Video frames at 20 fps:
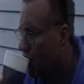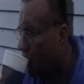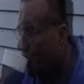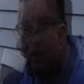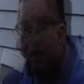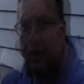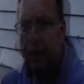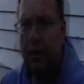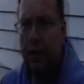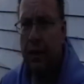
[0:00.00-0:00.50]

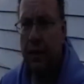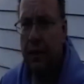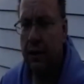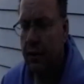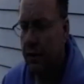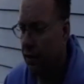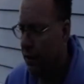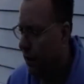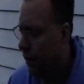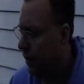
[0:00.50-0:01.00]

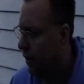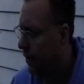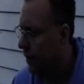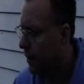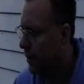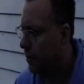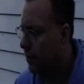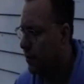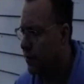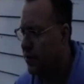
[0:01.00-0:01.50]
I
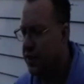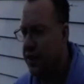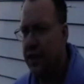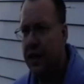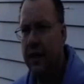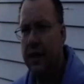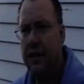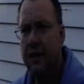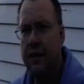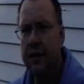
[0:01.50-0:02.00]
think I'm going to sit
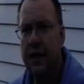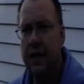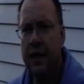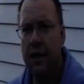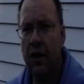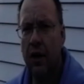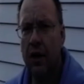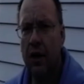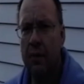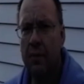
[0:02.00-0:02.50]
here and
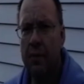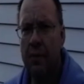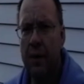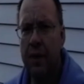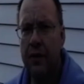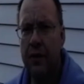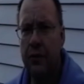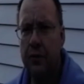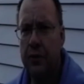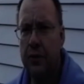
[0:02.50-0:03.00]
get caught up in
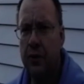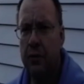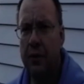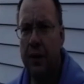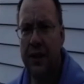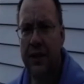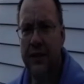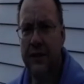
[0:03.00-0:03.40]
my YouTube.